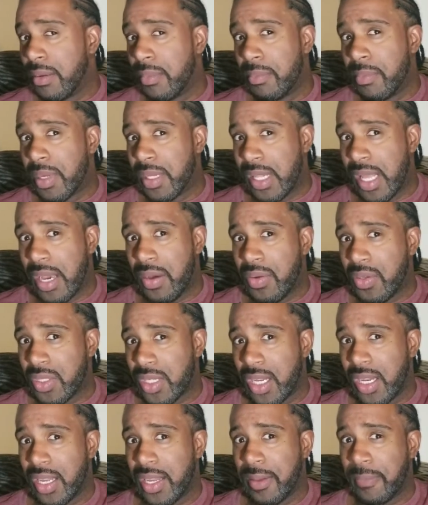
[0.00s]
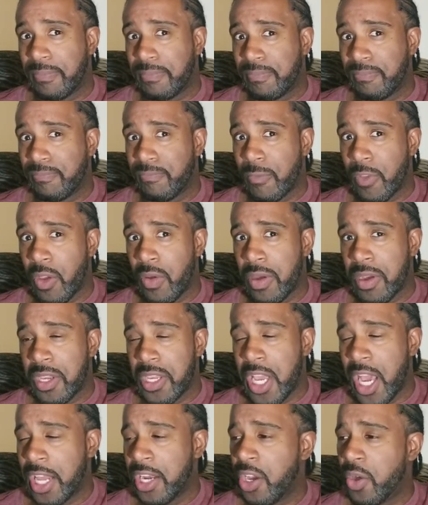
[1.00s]
but that was clean all right
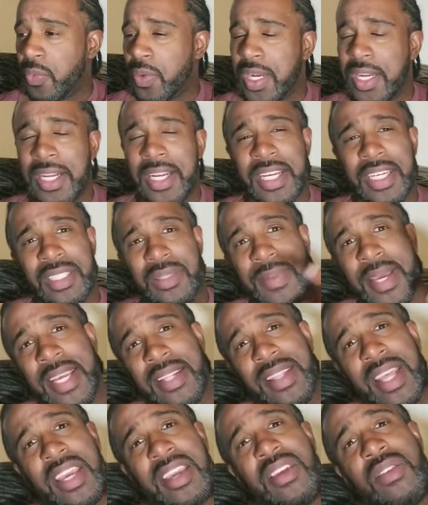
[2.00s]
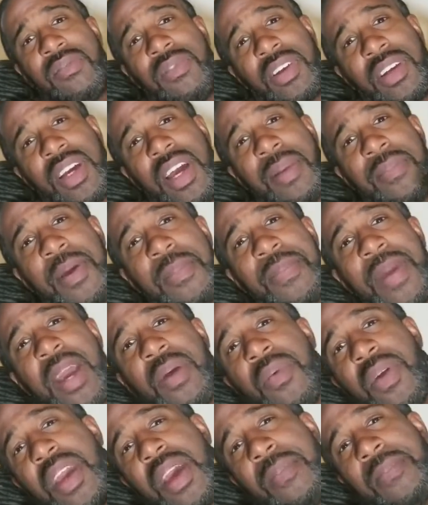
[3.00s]
y'all know what it is man thank you for coming man
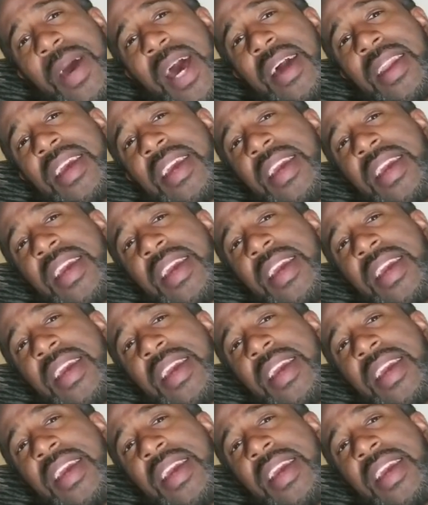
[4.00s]
we up out of